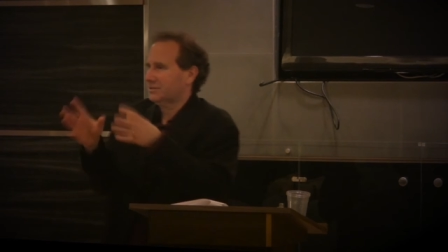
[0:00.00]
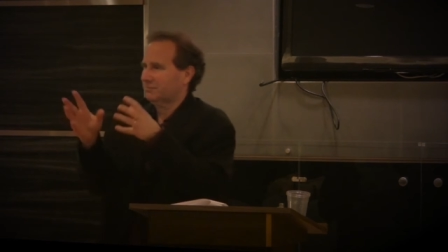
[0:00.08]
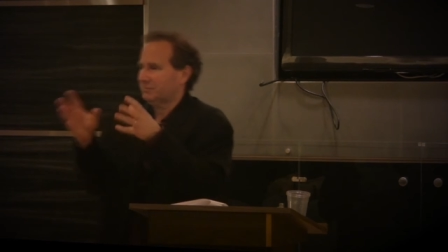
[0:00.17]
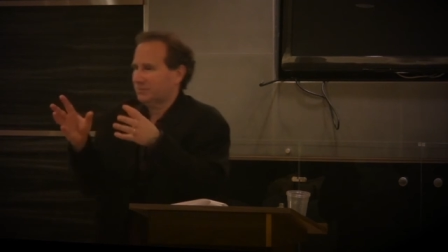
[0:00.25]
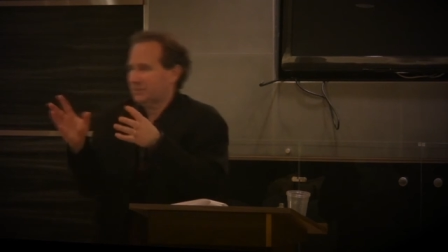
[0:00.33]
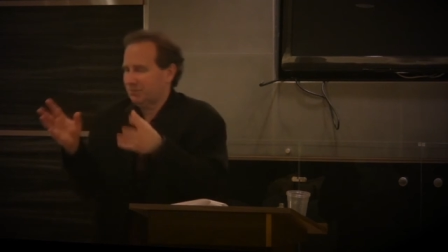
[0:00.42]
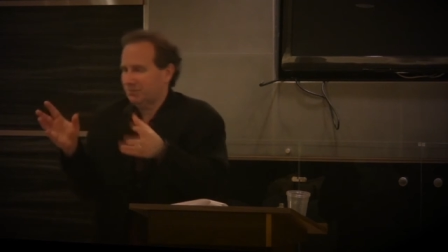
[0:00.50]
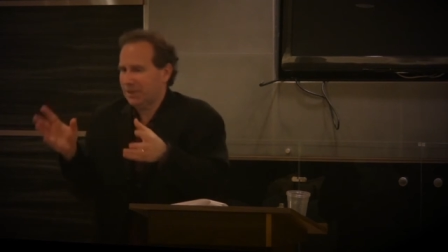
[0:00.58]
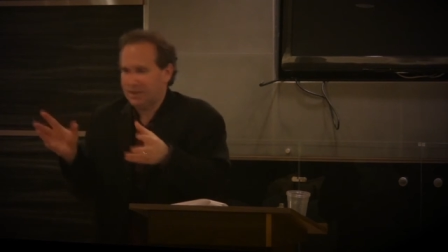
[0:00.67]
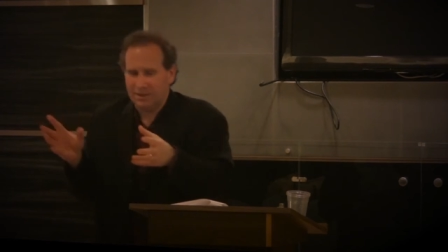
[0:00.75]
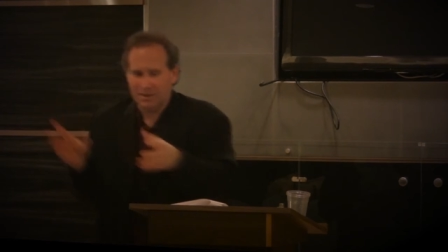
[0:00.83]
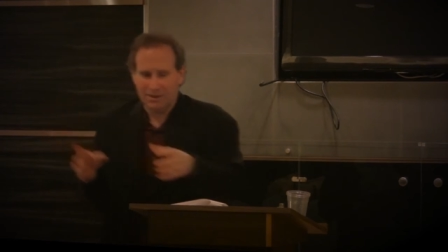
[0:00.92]
to to
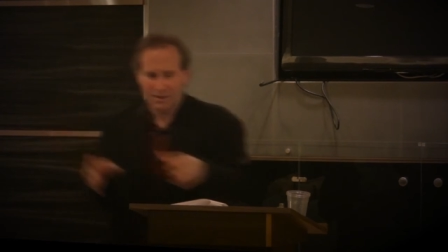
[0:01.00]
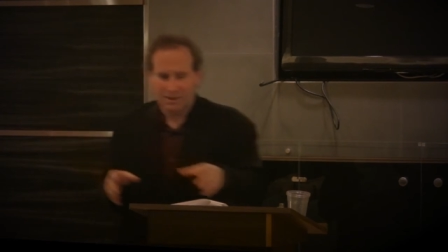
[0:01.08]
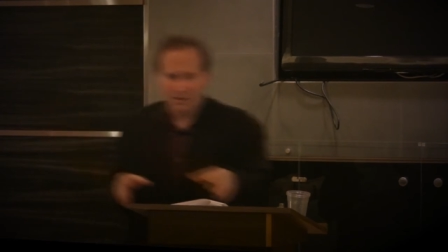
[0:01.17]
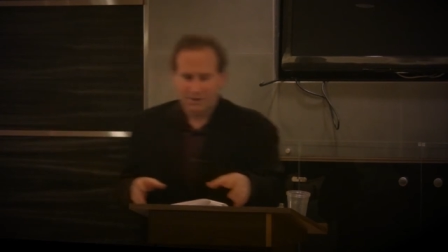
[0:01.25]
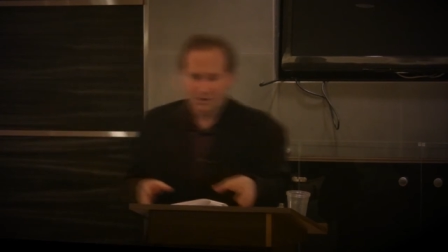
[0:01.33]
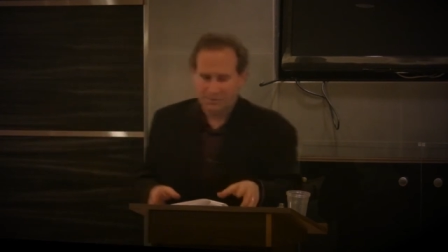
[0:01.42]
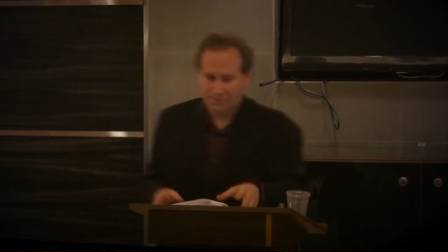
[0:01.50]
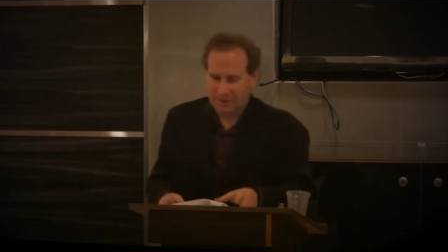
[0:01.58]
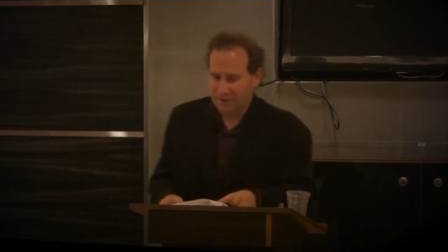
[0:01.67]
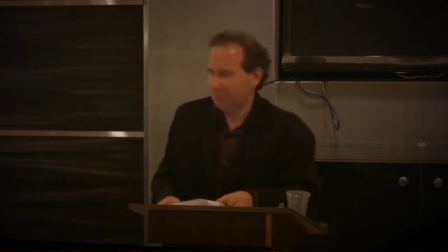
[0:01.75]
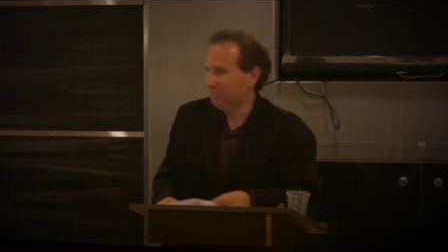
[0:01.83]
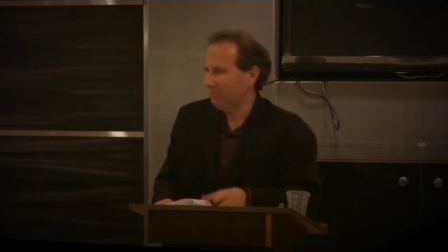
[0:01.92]
be to
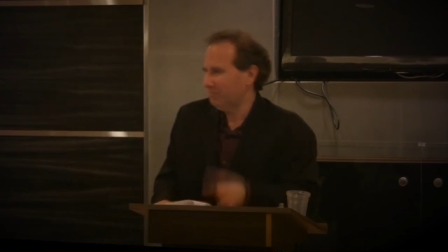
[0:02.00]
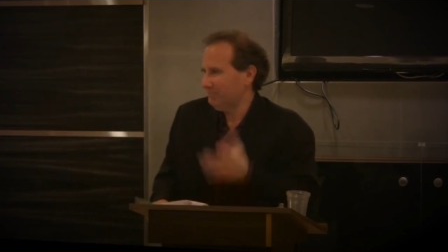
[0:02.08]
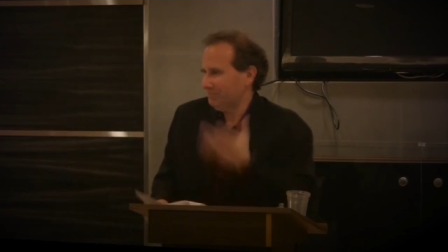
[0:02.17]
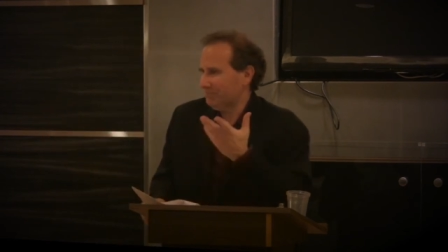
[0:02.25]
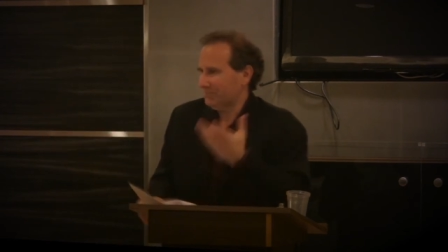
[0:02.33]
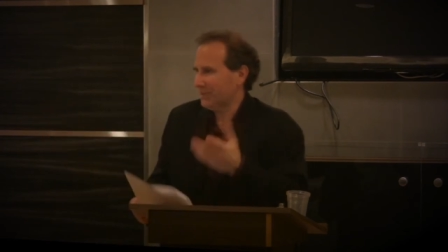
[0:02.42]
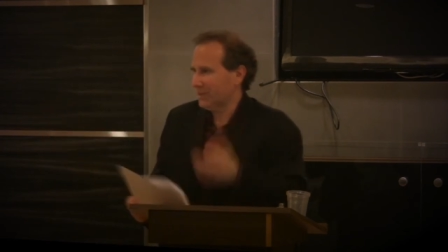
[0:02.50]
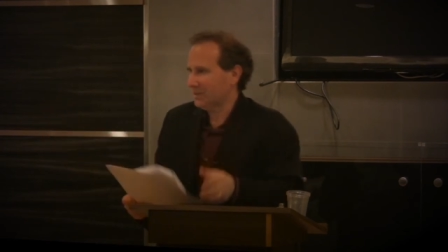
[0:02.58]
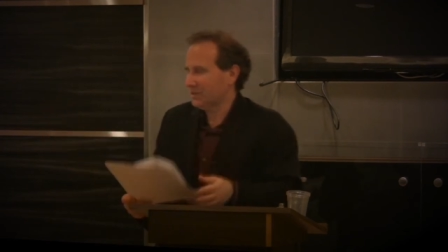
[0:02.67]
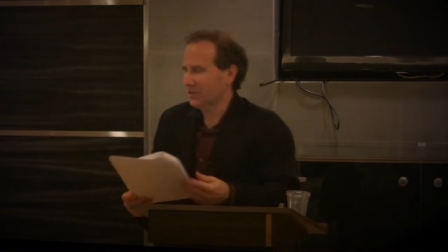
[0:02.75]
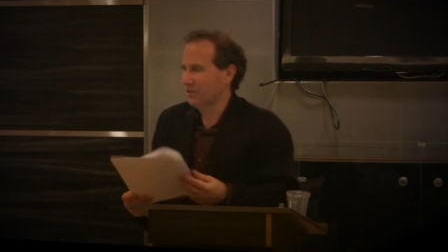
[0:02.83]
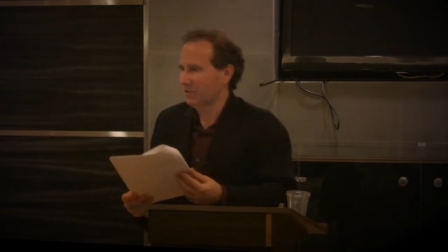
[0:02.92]
be
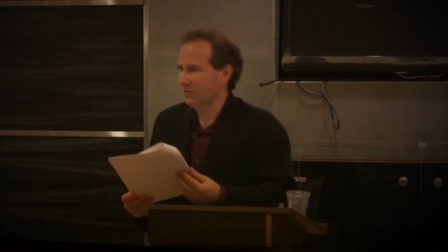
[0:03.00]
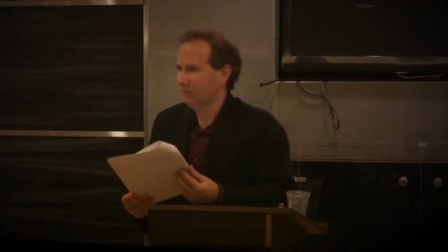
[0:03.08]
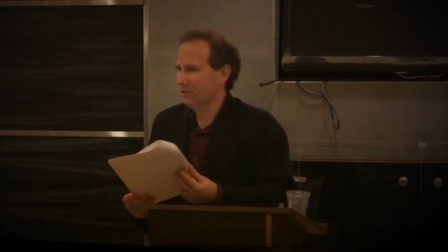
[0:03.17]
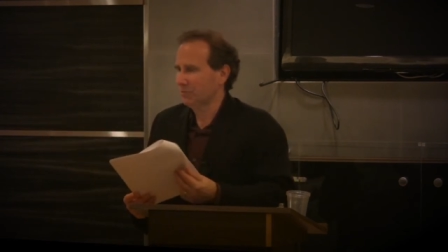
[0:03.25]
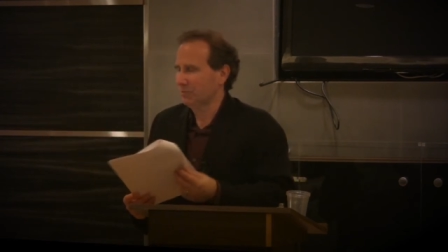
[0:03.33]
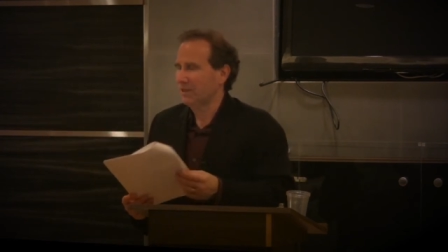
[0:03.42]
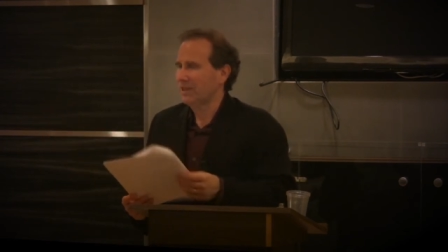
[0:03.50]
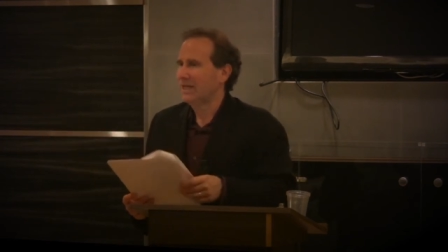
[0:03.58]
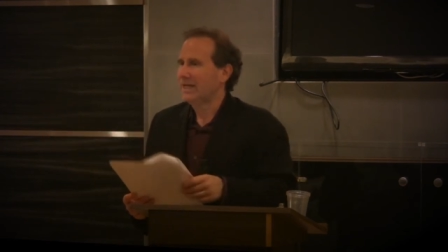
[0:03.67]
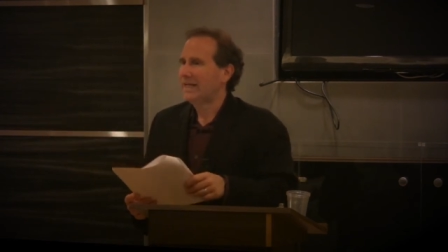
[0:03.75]
considered an infringement.